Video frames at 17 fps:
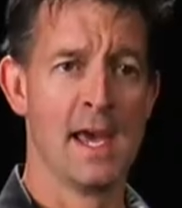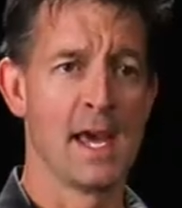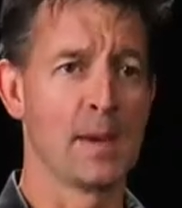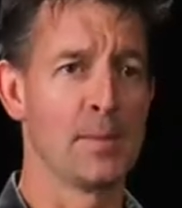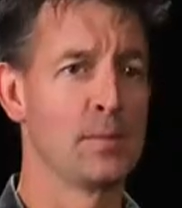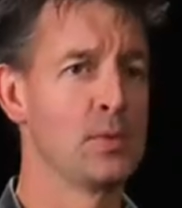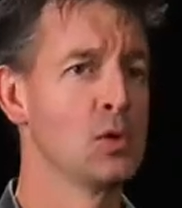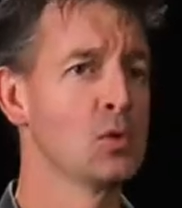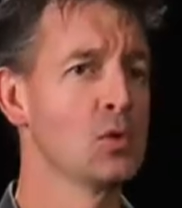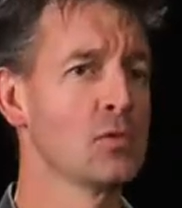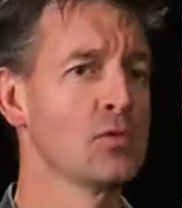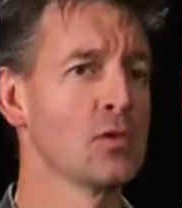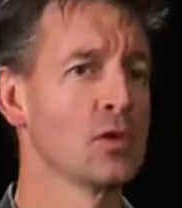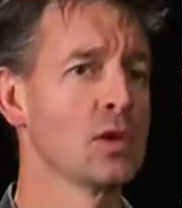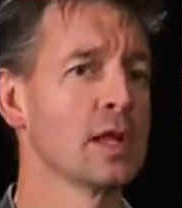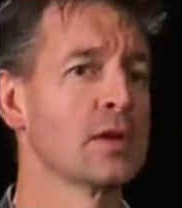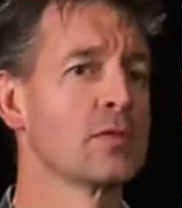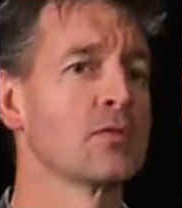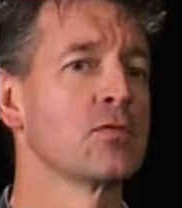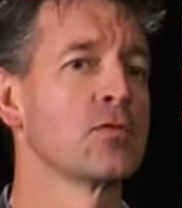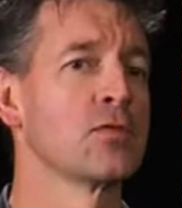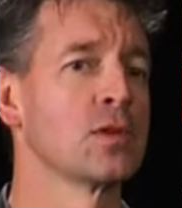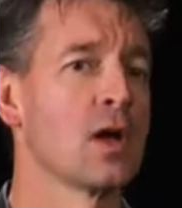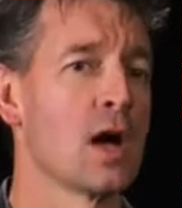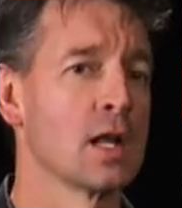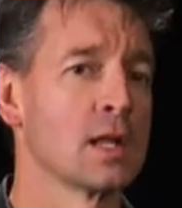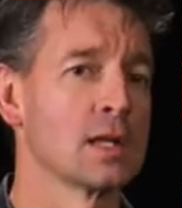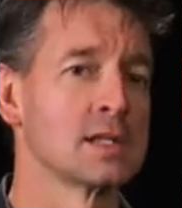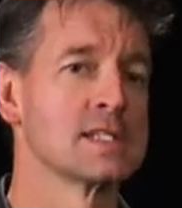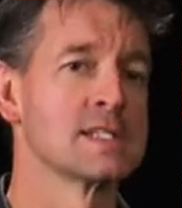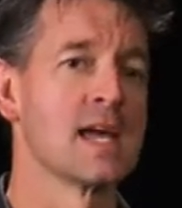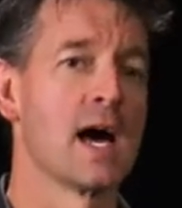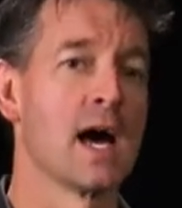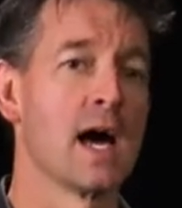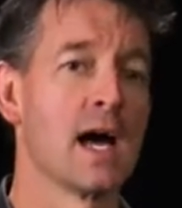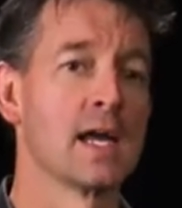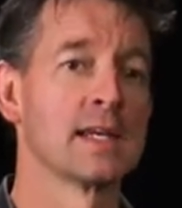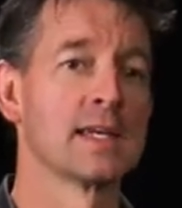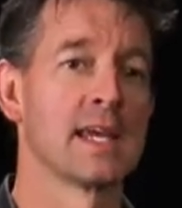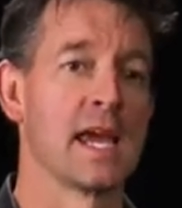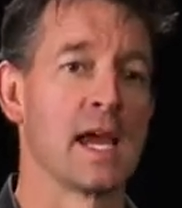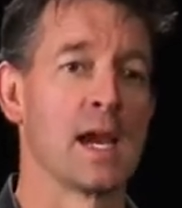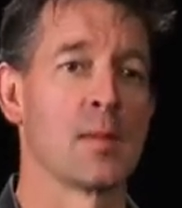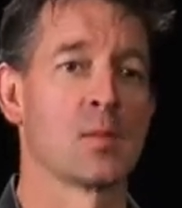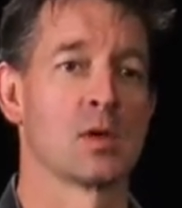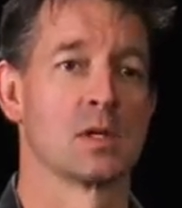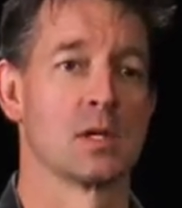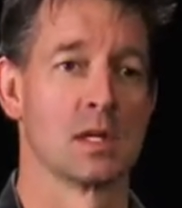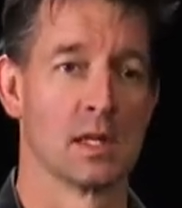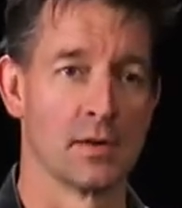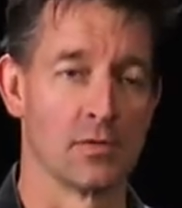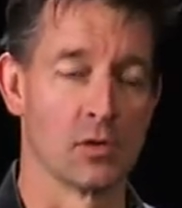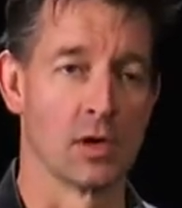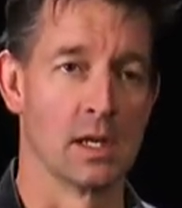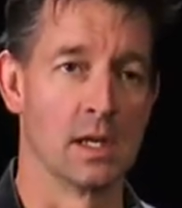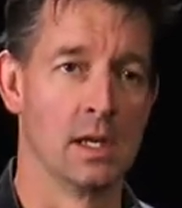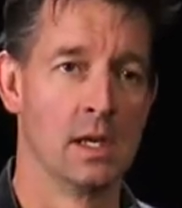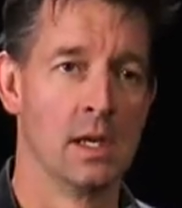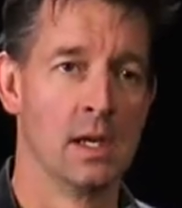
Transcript: a beautiful and flawless on camera delivery.